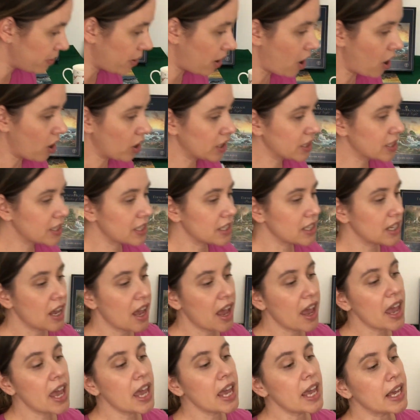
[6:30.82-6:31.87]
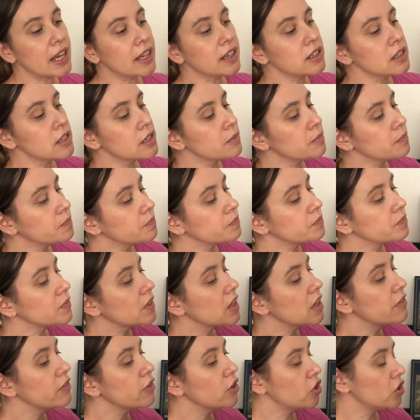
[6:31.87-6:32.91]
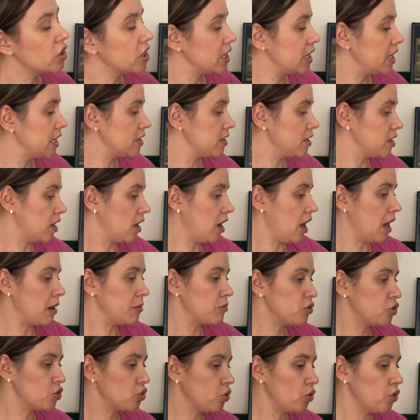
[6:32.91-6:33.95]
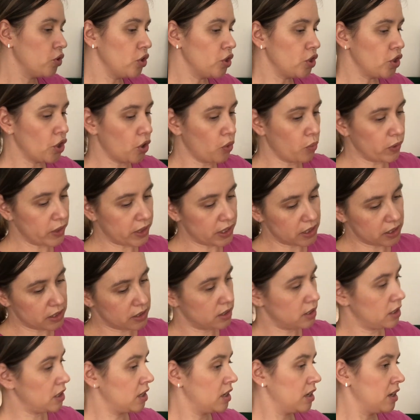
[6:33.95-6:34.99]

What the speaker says: box. And if you're a knitter, I'm sure you know what this